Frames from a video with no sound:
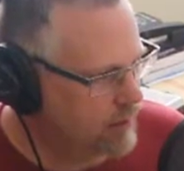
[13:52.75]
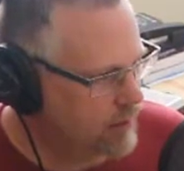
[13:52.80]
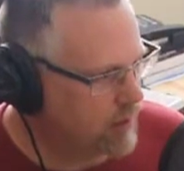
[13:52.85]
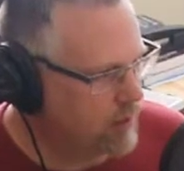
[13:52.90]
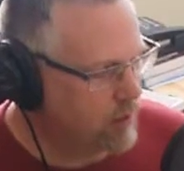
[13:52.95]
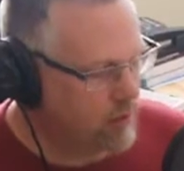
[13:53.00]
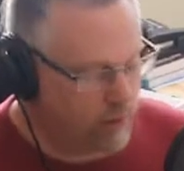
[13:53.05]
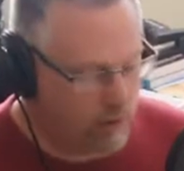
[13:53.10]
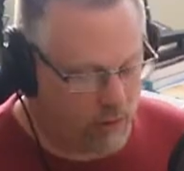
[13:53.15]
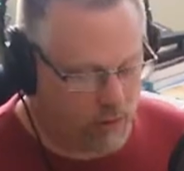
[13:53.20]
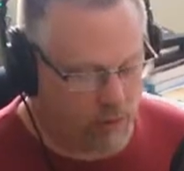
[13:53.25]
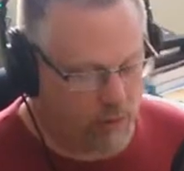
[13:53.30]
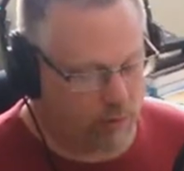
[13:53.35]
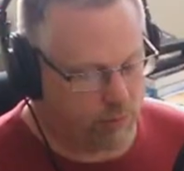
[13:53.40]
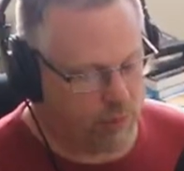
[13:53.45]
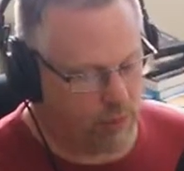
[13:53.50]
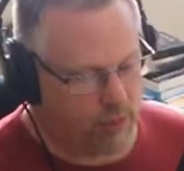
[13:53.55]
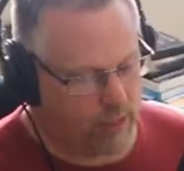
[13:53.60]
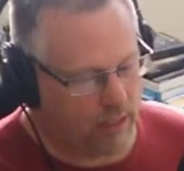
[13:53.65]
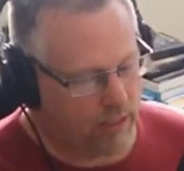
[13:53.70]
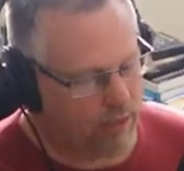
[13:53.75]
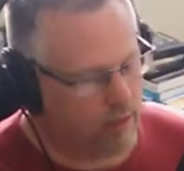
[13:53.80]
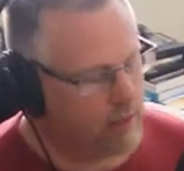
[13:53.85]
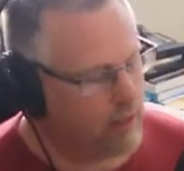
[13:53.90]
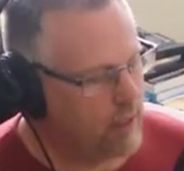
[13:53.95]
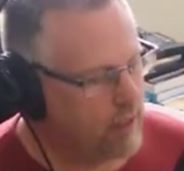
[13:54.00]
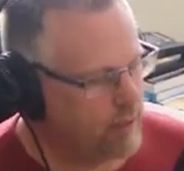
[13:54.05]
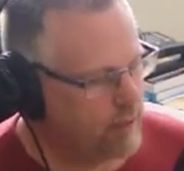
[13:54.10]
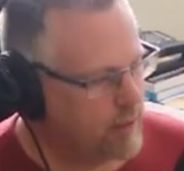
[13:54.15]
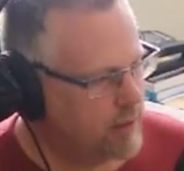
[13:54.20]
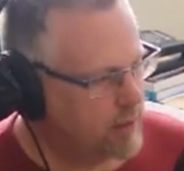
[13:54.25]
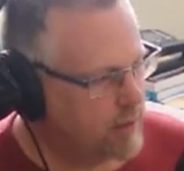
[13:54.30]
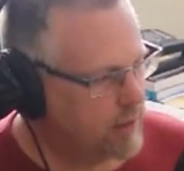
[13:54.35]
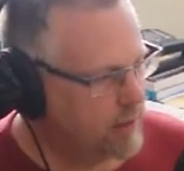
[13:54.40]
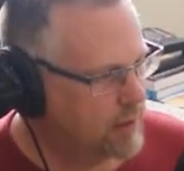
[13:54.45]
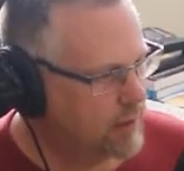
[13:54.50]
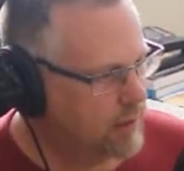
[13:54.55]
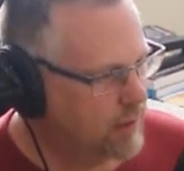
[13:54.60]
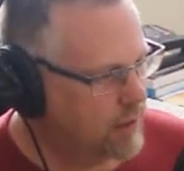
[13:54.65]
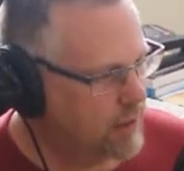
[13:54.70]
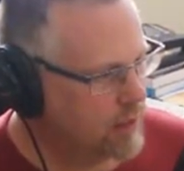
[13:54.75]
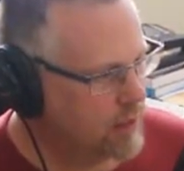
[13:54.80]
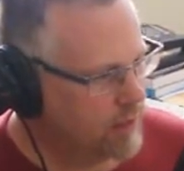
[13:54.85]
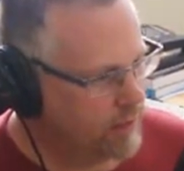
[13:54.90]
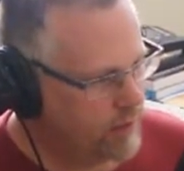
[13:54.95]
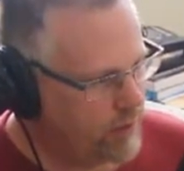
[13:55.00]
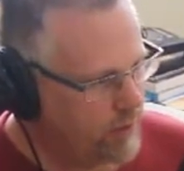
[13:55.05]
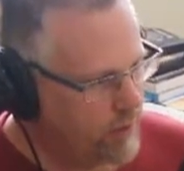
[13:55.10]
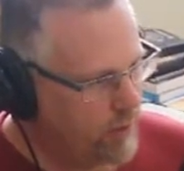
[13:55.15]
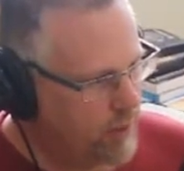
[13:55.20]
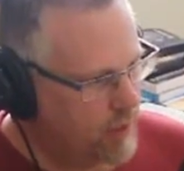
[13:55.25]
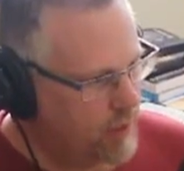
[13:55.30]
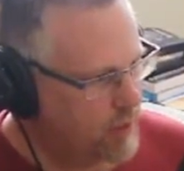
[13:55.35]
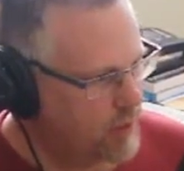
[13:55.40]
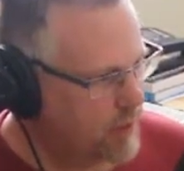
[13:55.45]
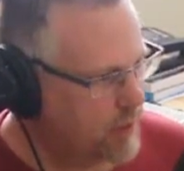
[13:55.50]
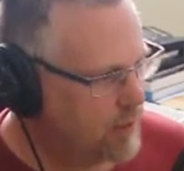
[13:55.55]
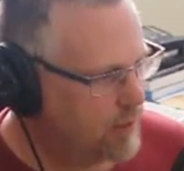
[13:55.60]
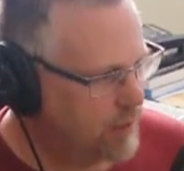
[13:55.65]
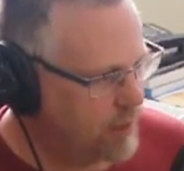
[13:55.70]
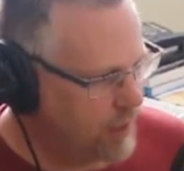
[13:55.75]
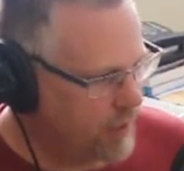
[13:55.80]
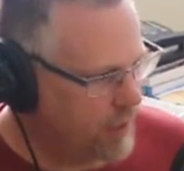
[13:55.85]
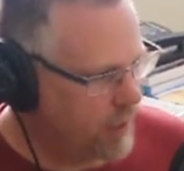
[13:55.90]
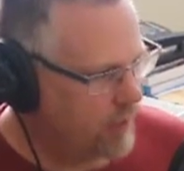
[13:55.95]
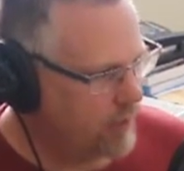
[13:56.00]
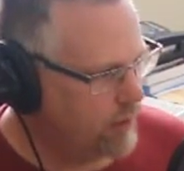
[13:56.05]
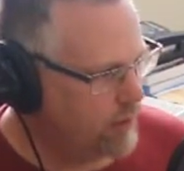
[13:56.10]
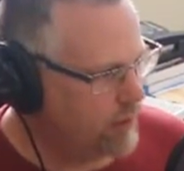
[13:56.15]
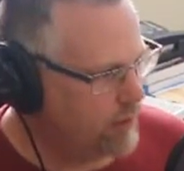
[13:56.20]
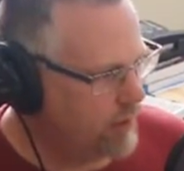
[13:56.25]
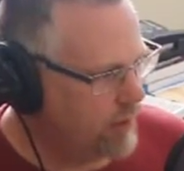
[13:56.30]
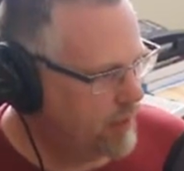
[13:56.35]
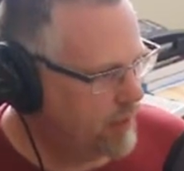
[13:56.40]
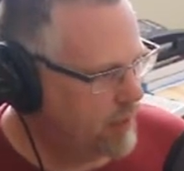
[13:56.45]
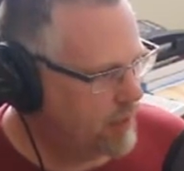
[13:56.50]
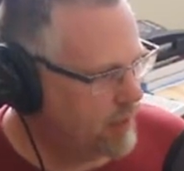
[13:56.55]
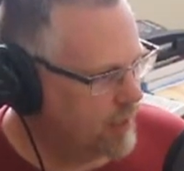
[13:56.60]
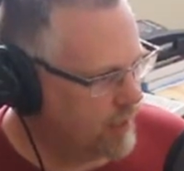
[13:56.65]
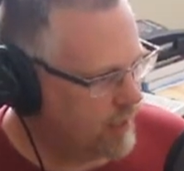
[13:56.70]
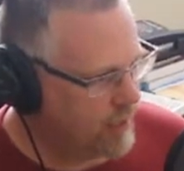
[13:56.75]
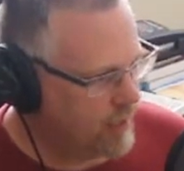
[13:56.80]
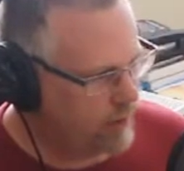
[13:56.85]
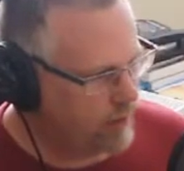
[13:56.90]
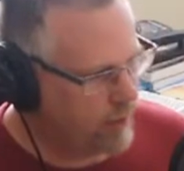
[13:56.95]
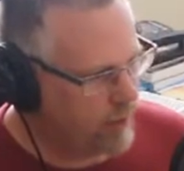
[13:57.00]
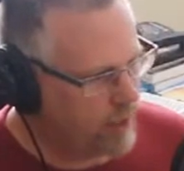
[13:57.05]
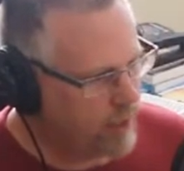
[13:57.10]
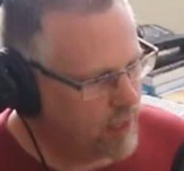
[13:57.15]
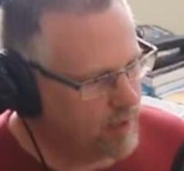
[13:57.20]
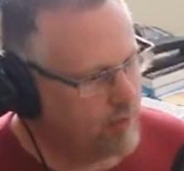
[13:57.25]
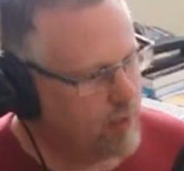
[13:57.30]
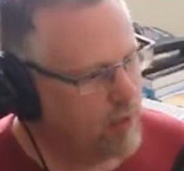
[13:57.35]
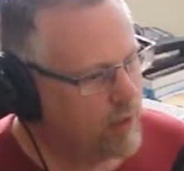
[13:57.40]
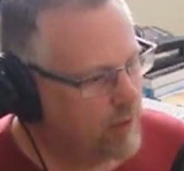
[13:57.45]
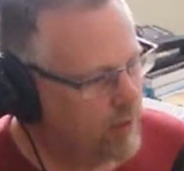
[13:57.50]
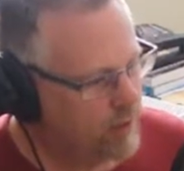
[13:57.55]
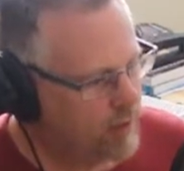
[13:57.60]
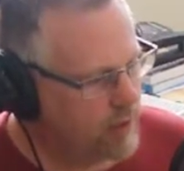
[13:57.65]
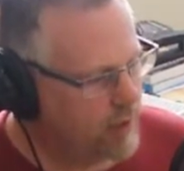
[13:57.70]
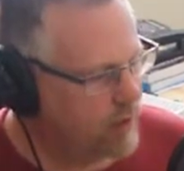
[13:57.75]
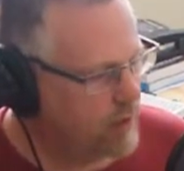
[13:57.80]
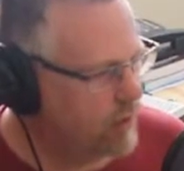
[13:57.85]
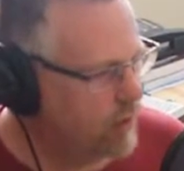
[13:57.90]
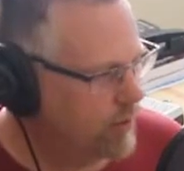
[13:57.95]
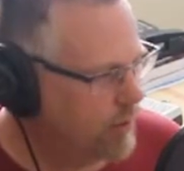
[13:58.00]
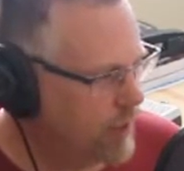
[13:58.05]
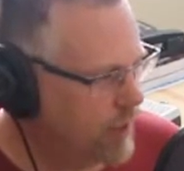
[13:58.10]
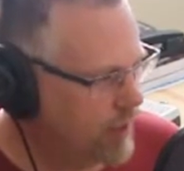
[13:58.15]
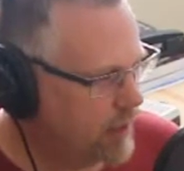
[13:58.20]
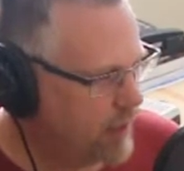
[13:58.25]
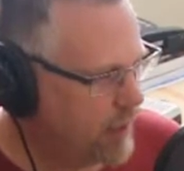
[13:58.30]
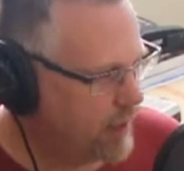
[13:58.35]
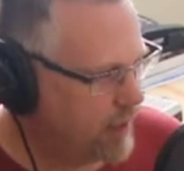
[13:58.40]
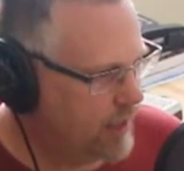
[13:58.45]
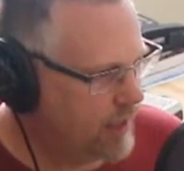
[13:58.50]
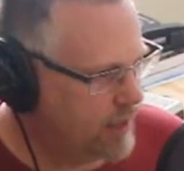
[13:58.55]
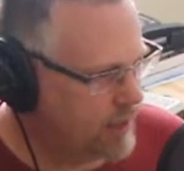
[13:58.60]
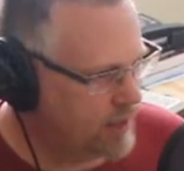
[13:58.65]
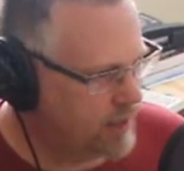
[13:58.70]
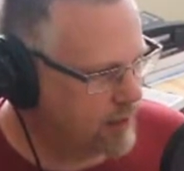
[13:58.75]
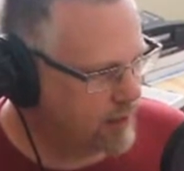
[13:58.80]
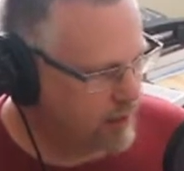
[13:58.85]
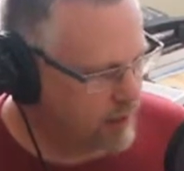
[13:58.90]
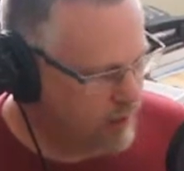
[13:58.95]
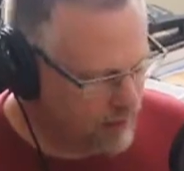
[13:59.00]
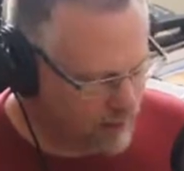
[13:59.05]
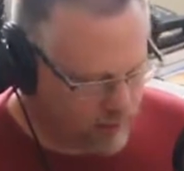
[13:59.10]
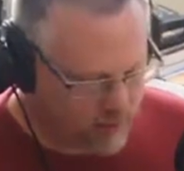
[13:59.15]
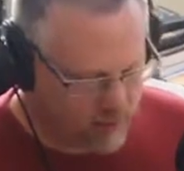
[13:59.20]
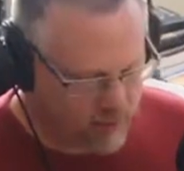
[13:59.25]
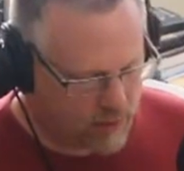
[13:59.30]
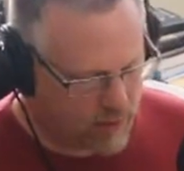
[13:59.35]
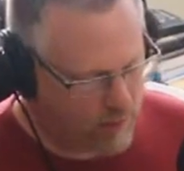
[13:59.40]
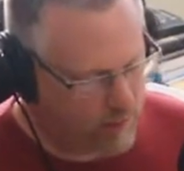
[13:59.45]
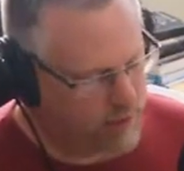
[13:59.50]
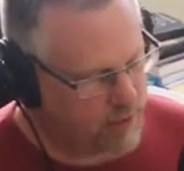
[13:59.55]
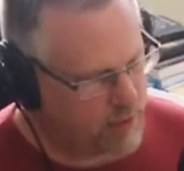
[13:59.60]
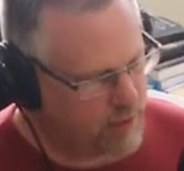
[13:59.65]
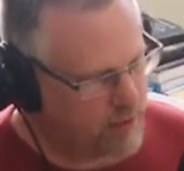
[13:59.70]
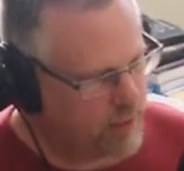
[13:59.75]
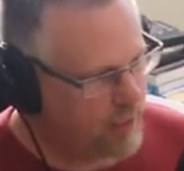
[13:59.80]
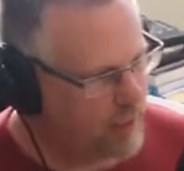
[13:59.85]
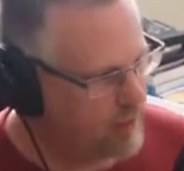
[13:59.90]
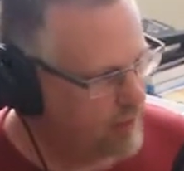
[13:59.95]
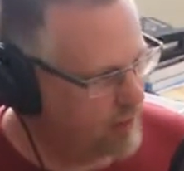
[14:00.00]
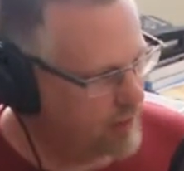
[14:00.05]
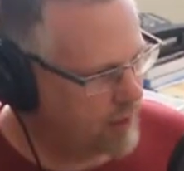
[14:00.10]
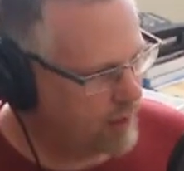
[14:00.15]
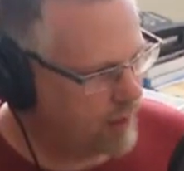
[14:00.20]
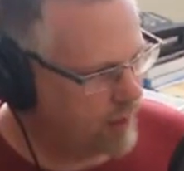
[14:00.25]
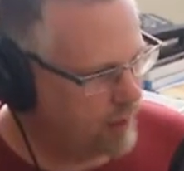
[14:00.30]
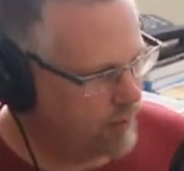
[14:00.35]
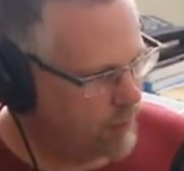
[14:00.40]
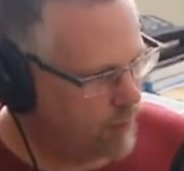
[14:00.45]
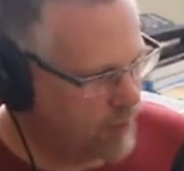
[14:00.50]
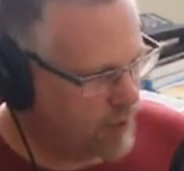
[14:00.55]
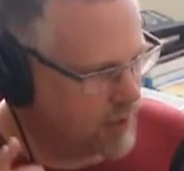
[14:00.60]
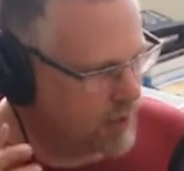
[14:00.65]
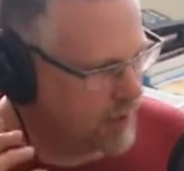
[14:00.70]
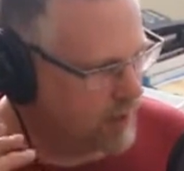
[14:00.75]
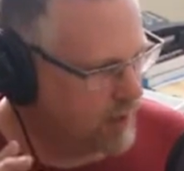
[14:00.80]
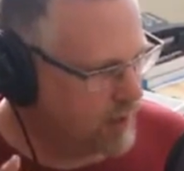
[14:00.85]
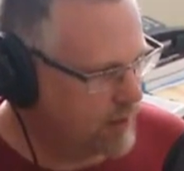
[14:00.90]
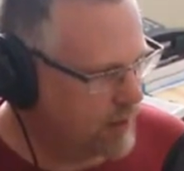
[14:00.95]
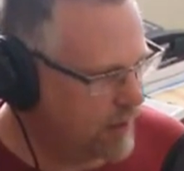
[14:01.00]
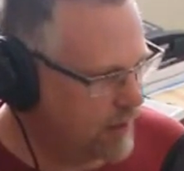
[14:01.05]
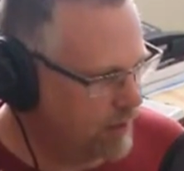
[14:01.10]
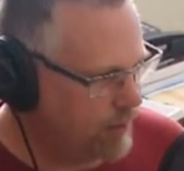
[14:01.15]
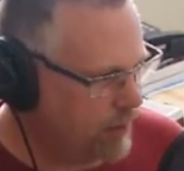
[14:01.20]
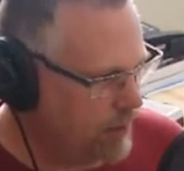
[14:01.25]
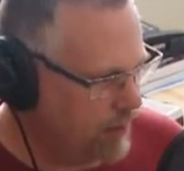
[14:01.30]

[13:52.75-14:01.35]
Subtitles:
So you could print out your letters. So if you wanted to communicate with me and say, hey, Ray, come on over, let's do a podcast. Let's talk about standard time. What's standard time?